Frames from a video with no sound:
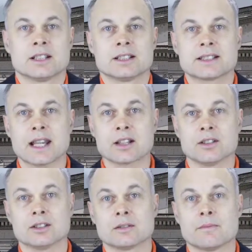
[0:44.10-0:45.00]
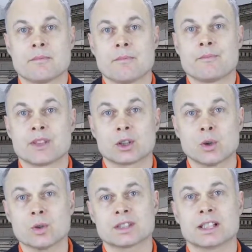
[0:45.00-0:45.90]
Second, the
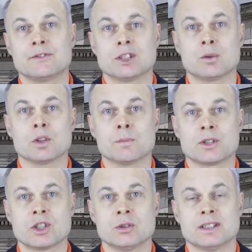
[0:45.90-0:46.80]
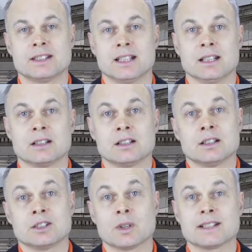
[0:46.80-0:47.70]
course gives you an opportunity
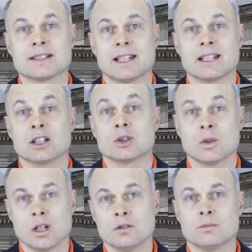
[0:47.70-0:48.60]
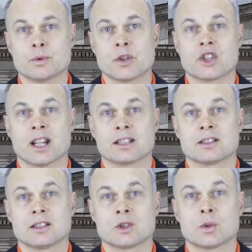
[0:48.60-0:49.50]
to undertake your own
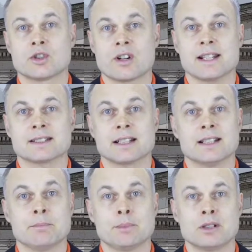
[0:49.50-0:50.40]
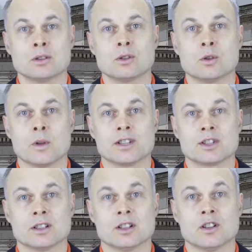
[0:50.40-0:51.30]
project to address an empirical
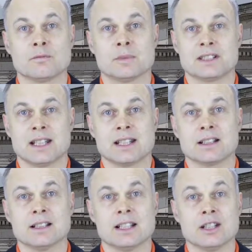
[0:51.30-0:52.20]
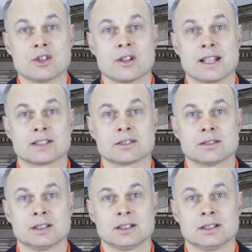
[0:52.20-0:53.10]
question of particular interest,
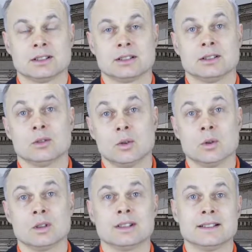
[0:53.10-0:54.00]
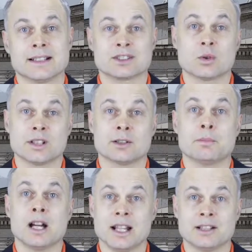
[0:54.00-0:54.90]
or let's call it a
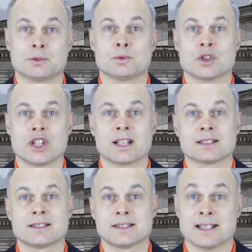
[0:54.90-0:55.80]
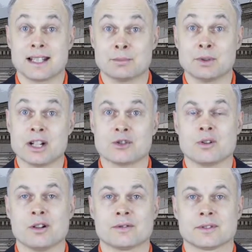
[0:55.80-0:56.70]
pilot project to take the
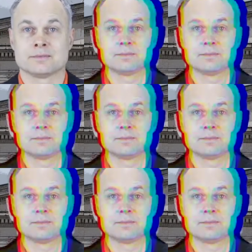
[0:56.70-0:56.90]
pressure off.